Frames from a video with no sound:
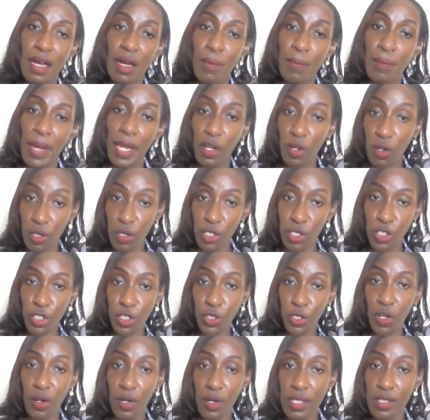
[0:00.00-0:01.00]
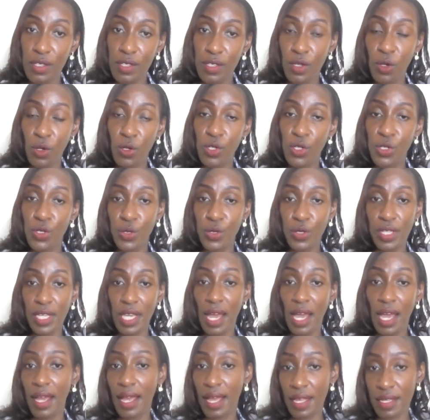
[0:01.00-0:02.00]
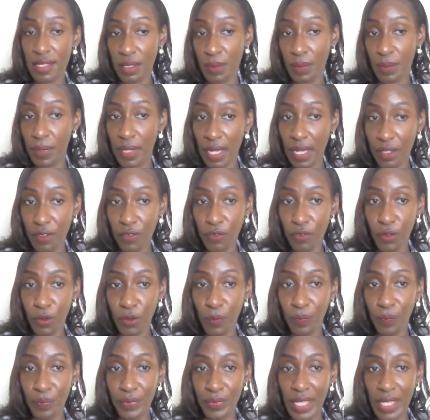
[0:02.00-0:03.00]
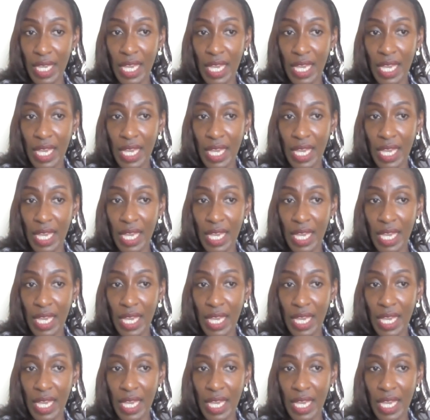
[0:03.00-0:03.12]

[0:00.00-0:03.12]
microinsurance onto the Angaza platform.